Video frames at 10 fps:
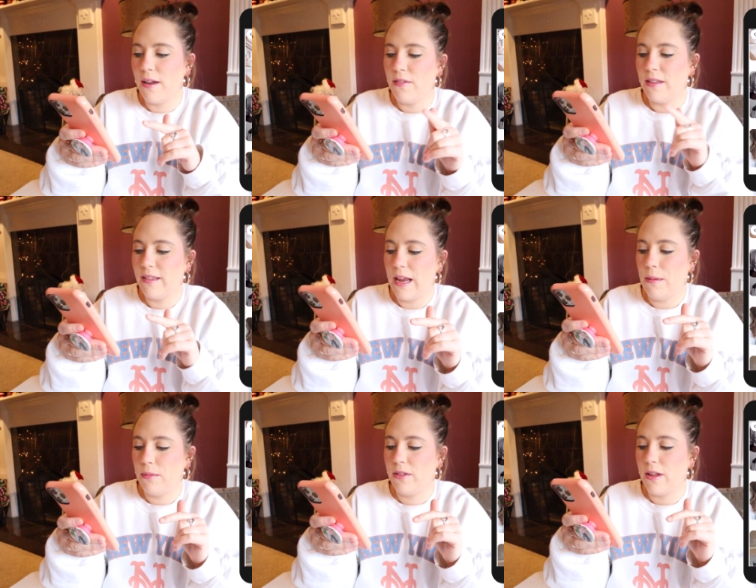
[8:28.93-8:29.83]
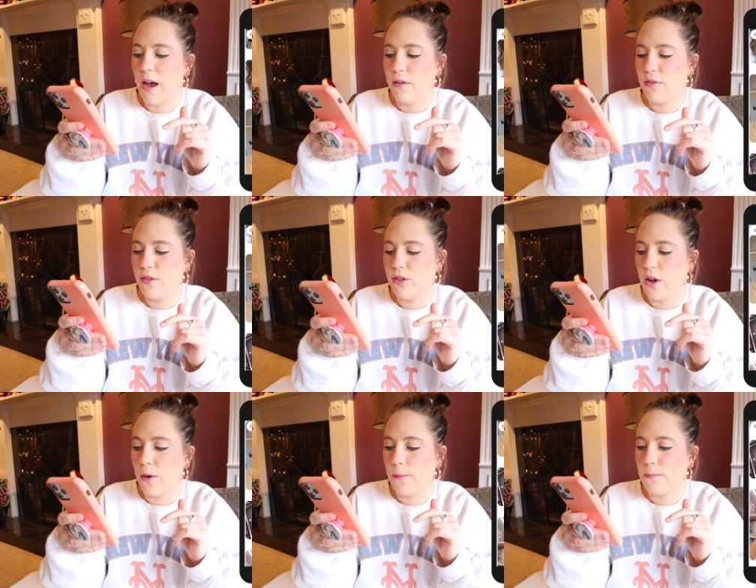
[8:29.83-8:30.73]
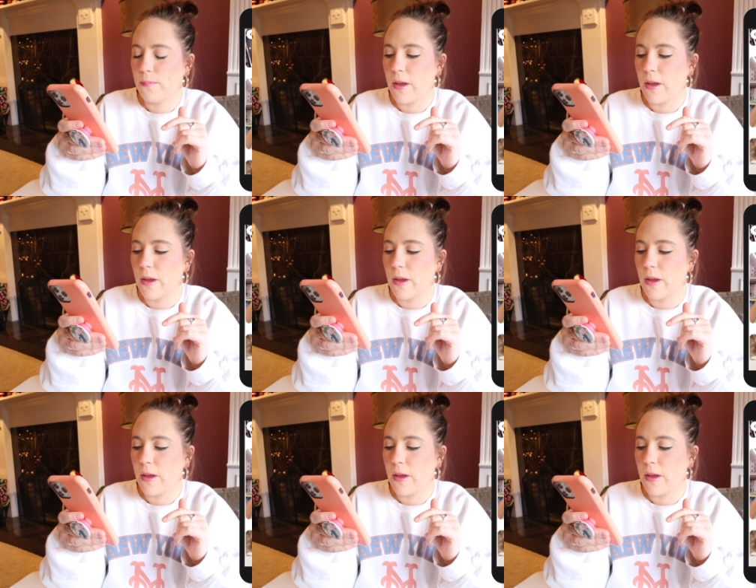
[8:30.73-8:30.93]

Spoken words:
of the same stuff. So